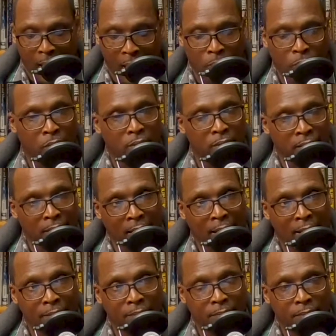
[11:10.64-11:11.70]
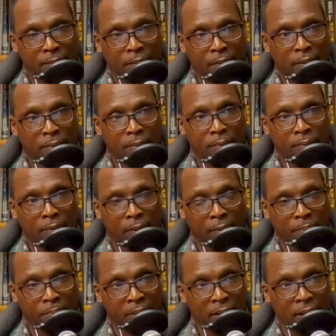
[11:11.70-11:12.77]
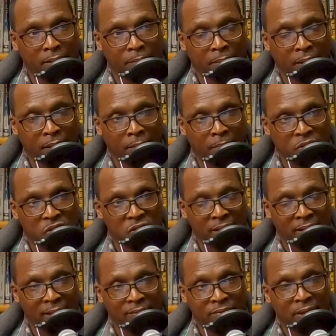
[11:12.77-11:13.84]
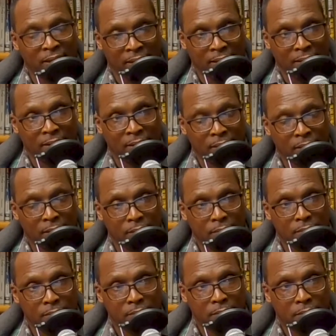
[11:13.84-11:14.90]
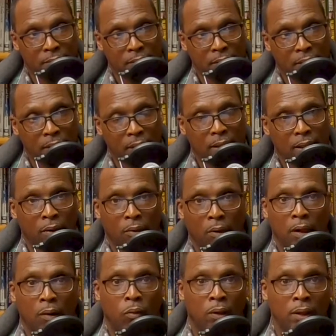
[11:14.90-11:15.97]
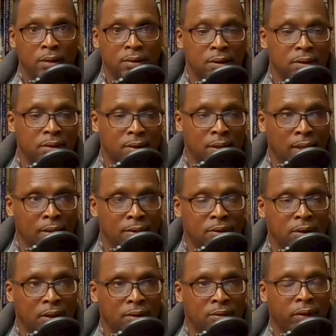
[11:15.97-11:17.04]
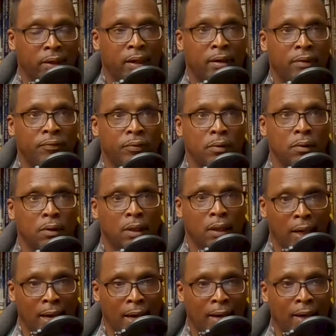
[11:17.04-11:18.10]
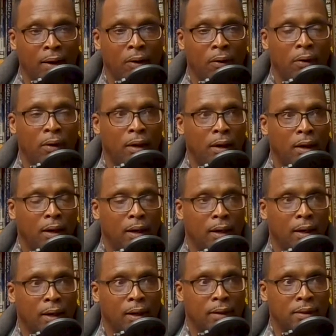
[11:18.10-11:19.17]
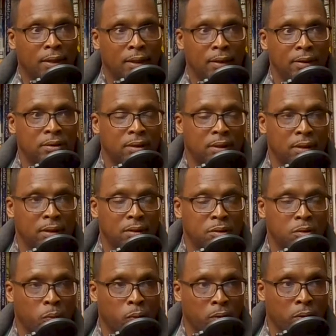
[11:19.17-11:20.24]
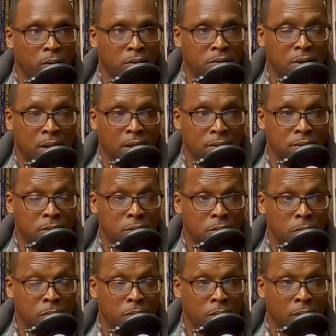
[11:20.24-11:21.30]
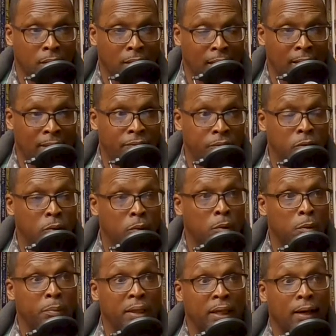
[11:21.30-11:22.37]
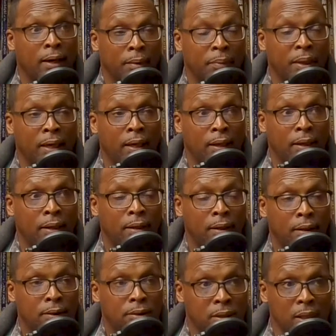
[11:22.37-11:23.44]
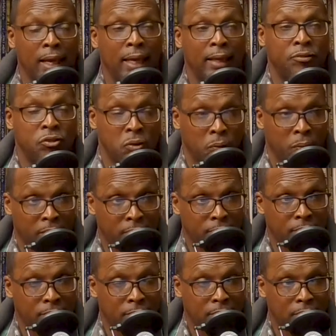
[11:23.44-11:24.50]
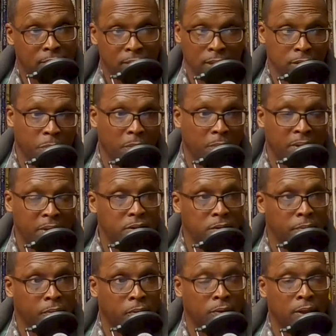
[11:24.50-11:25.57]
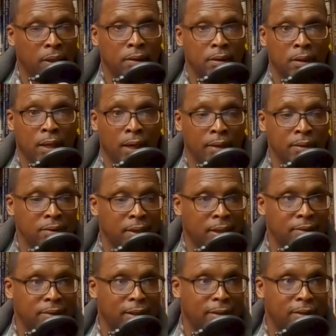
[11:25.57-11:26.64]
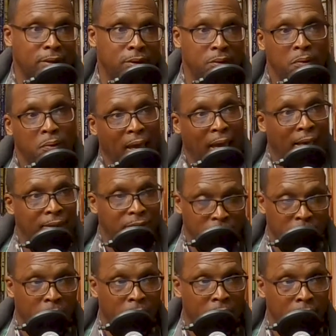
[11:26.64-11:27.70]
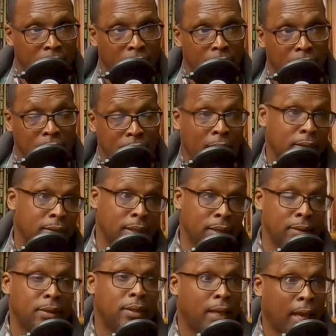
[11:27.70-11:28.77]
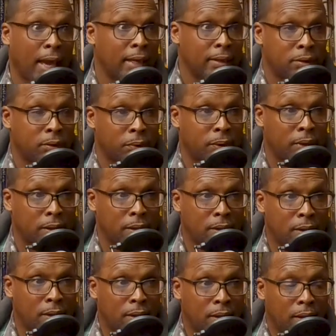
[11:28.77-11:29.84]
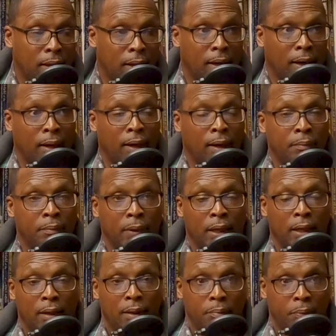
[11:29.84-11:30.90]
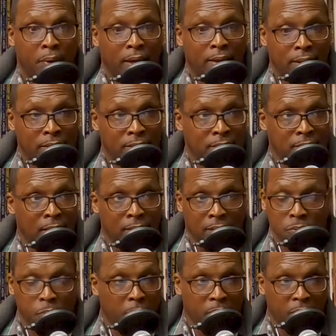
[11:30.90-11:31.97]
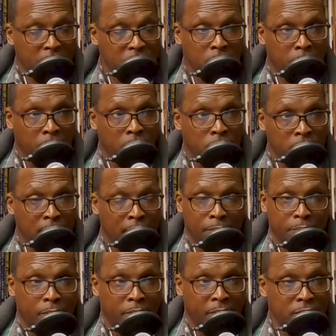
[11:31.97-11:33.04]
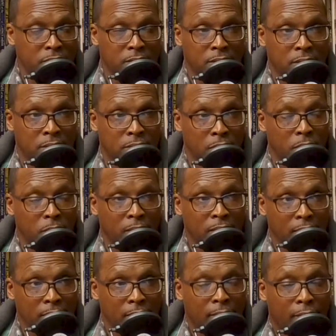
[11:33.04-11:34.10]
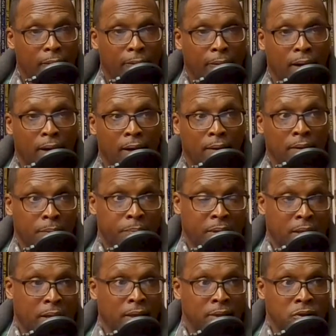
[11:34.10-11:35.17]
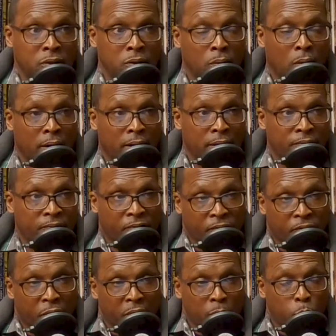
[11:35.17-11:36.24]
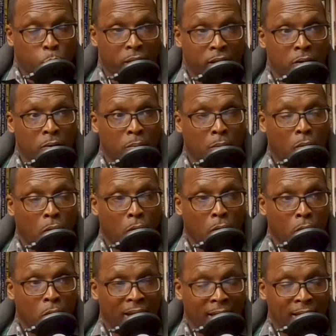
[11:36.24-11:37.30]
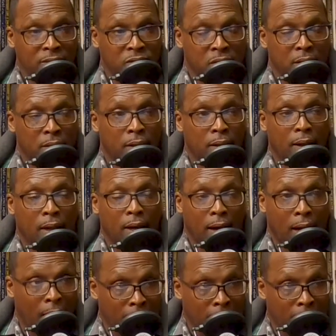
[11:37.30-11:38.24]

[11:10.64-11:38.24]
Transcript: I will not become a slave to anything. Right. And what is he saying to us there? If you allow things in this world to consume your life, you will become a slave to it. Right. He says it's permissible. Nothing. God is not telling you you can't do it. He's not telling you you can do it. Right. But he's saying it's permissible. You got permission to do it. Because you are a free will moral agent. Right.